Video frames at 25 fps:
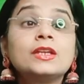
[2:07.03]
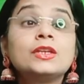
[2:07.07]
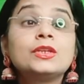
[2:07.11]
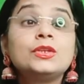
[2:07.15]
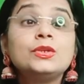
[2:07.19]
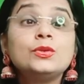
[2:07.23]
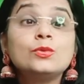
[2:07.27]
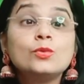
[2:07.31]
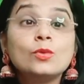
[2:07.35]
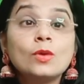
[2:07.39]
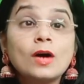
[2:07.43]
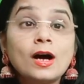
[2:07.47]

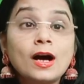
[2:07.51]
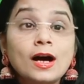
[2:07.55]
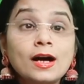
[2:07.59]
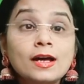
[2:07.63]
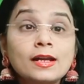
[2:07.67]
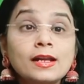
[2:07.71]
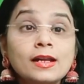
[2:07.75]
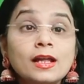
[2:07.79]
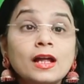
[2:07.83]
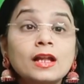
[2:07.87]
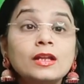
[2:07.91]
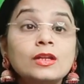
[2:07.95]
you
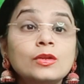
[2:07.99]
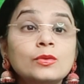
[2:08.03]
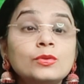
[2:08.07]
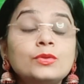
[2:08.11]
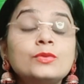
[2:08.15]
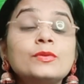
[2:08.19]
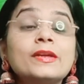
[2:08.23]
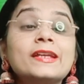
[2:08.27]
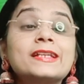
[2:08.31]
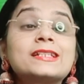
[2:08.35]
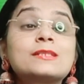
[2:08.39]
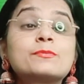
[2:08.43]
are allowed
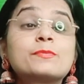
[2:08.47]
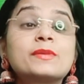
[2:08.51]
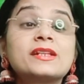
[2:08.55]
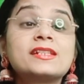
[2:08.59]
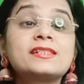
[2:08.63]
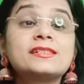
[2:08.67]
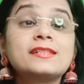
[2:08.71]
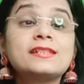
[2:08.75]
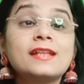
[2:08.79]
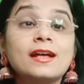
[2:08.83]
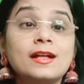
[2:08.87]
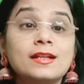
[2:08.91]
to
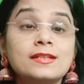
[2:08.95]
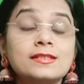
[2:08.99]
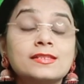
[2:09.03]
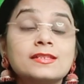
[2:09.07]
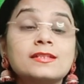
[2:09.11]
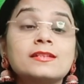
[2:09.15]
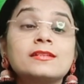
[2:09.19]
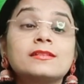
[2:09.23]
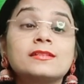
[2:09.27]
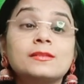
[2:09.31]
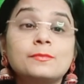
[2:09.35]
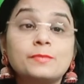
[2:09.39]
express the
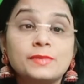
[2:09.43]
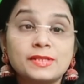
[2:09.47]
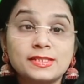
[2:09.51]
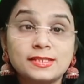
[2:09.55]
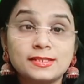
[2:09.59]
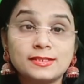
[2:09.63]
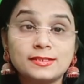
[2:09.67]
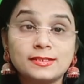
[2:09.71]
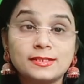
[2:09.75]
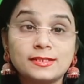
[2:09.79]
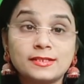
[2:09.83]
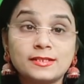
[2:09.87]
answer in the
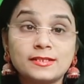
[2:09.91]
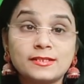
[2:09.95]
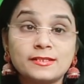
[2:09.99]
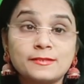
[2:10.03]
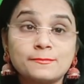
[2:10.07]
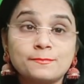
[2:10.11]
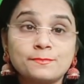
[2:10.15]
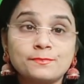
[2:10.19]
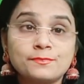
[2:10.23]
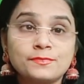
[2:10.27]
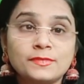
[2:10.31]
present tense.